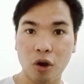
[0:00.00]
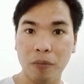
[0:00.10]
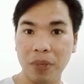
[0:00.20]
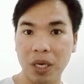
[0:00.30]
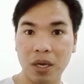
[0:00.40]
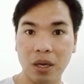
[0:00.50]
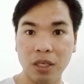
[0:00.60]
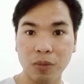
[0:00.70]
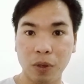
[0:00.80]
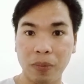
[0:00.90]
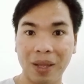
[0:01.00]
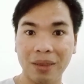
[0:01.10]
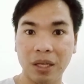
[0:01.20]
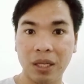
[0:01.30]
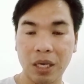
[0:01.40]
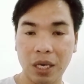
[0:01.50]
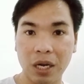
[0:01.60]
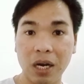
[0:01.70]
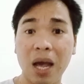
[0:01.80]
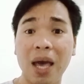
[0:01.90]
of being experimental
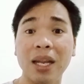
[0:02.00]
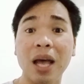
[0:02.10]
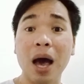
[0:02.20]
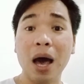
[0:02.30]
here, and